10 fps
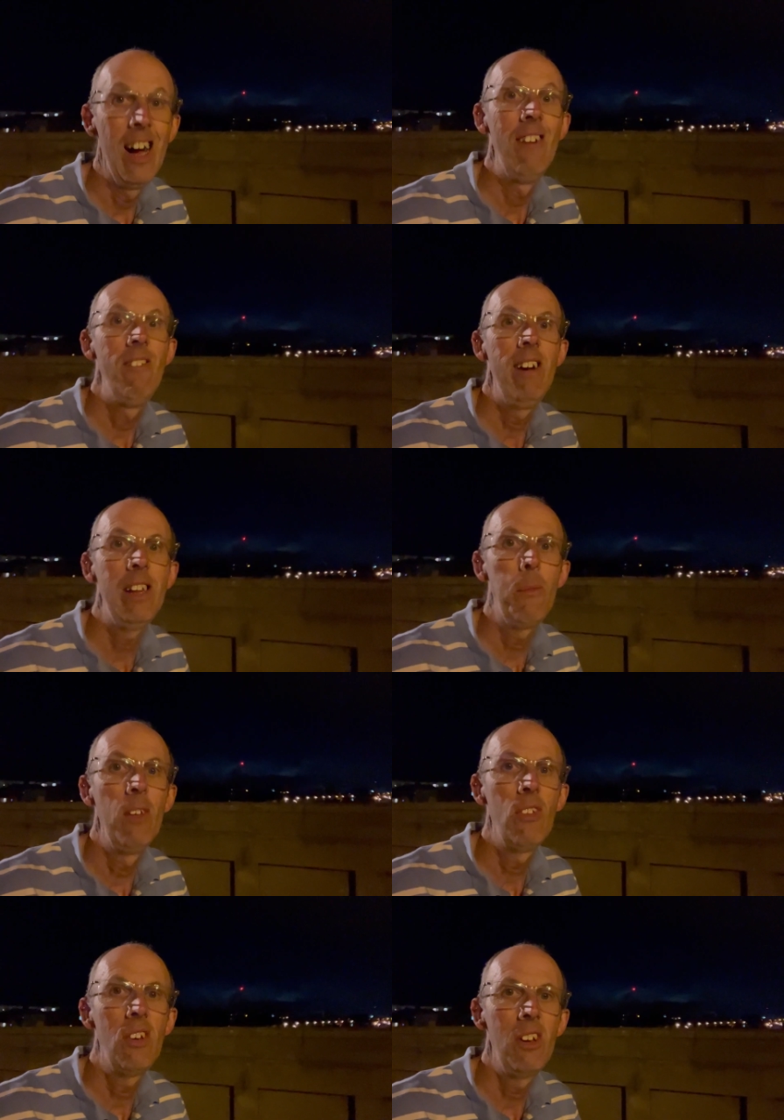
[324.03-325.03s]
I really
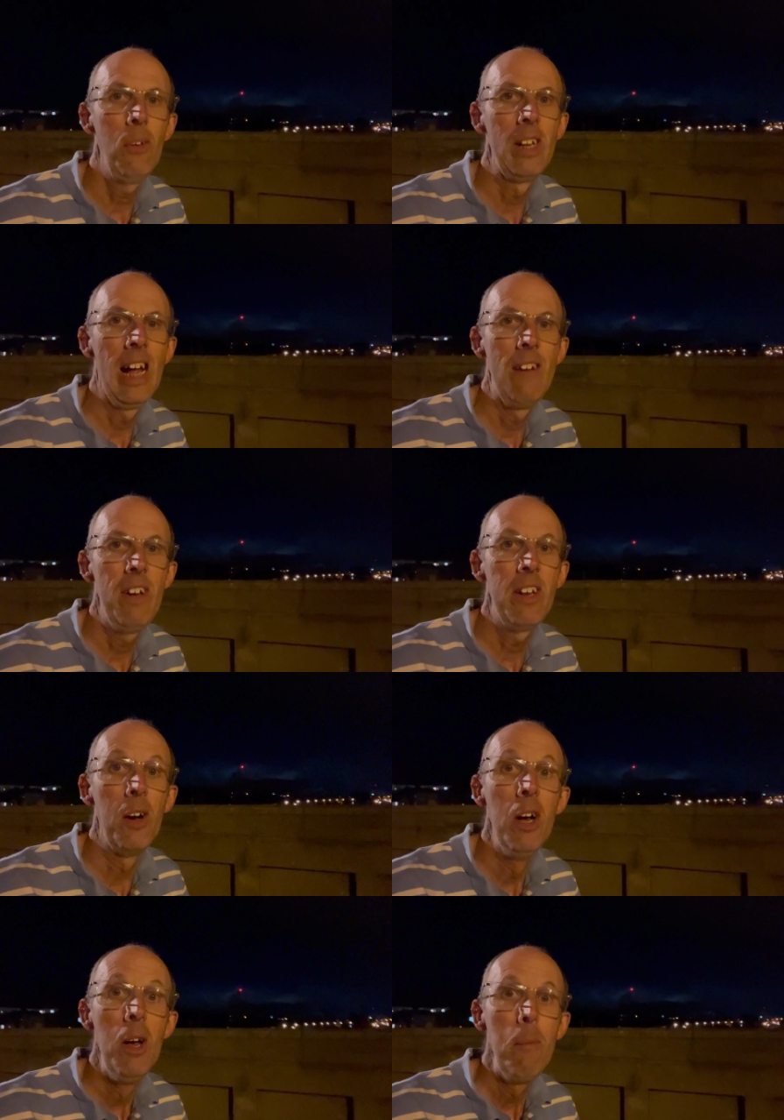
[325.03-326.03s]
wanted to do a live
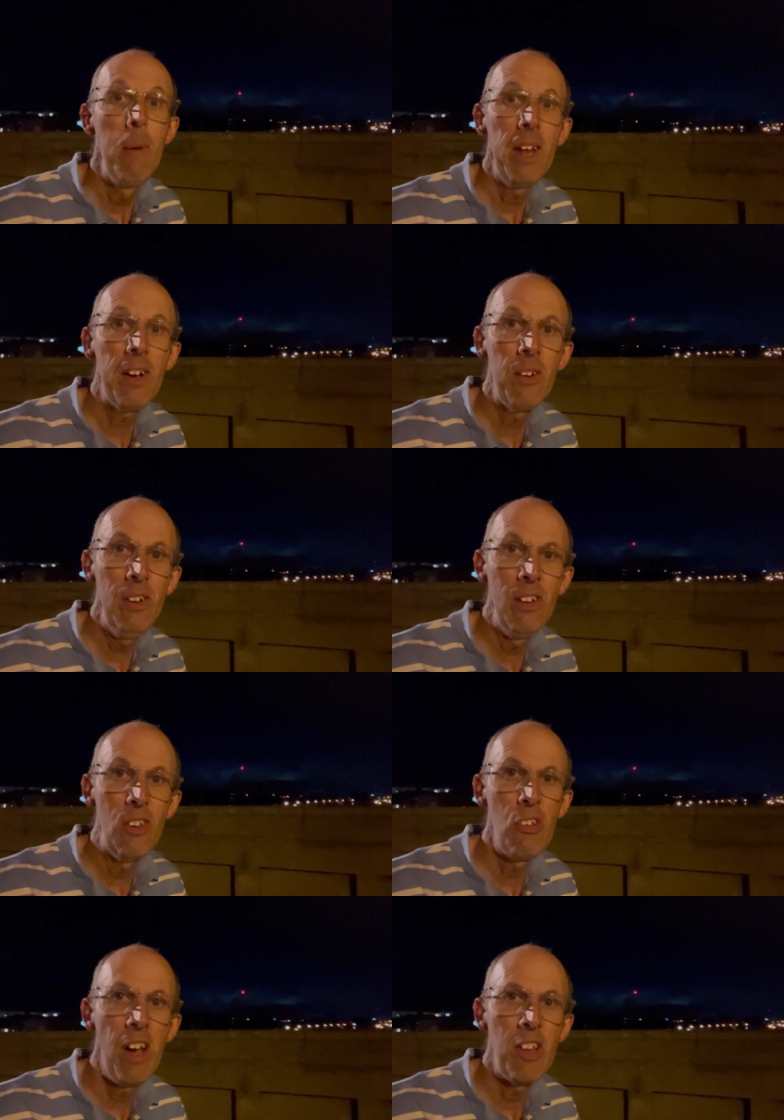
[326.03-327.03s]
video, but I
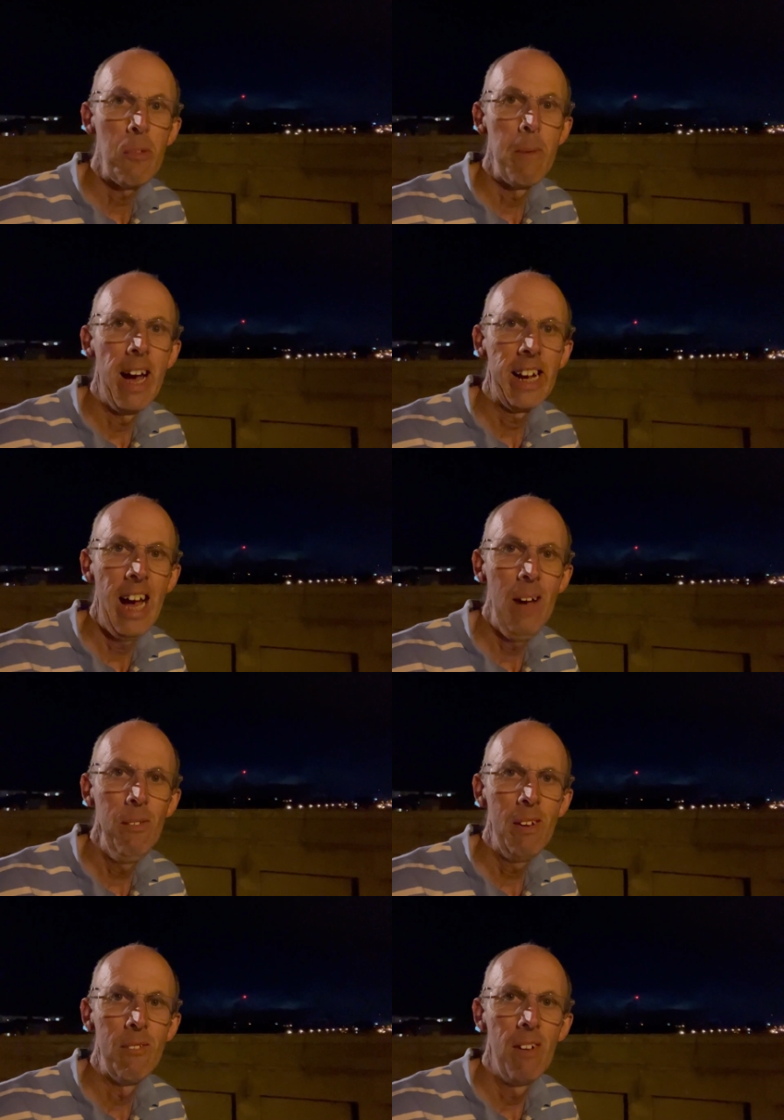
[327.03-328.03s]
couldn't change my
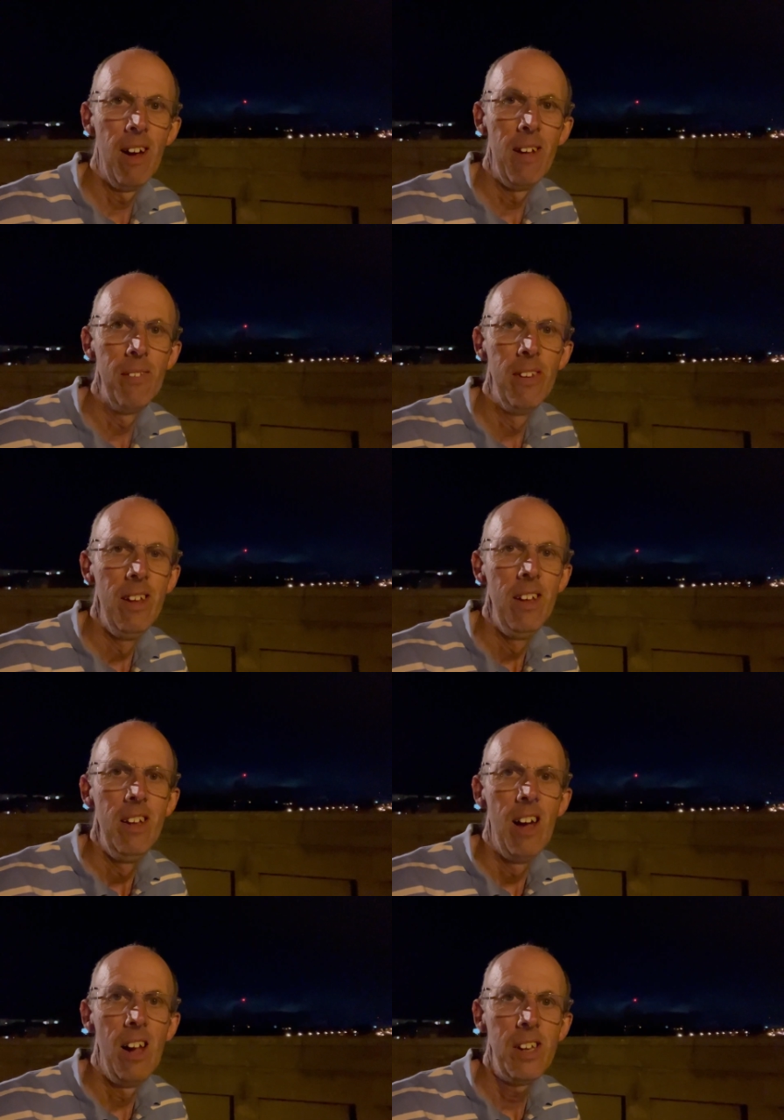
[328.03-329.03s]
account on, on,
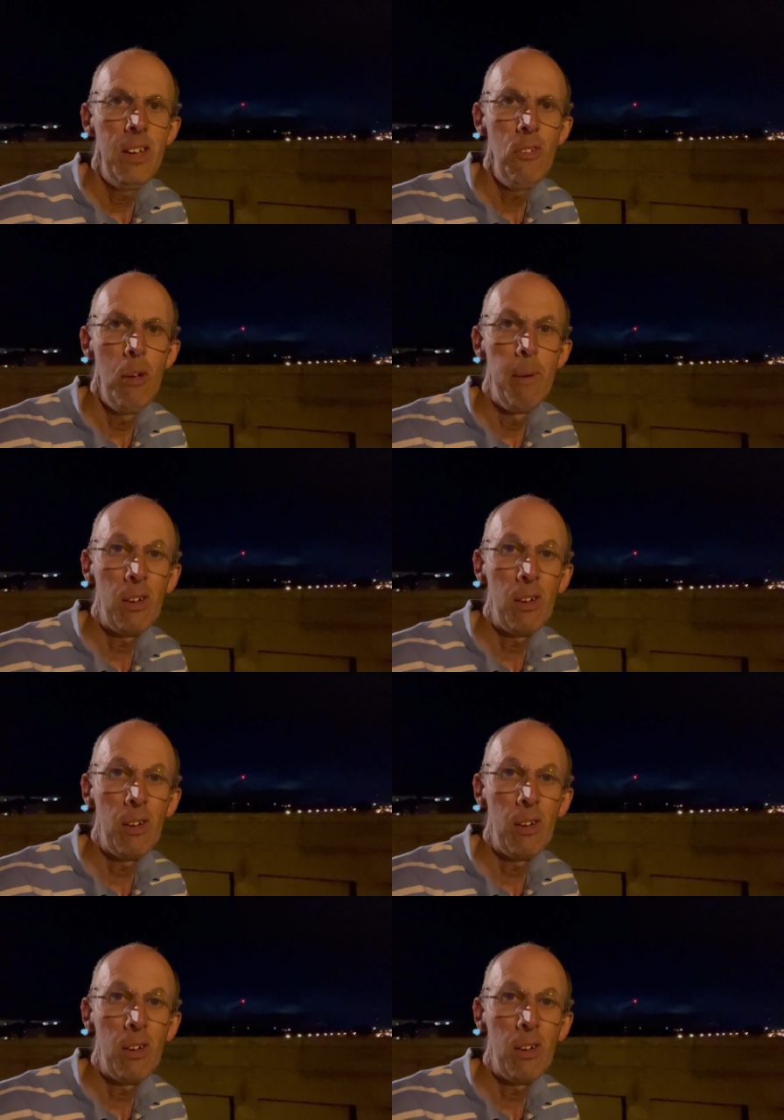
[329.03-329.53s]
on YouTube.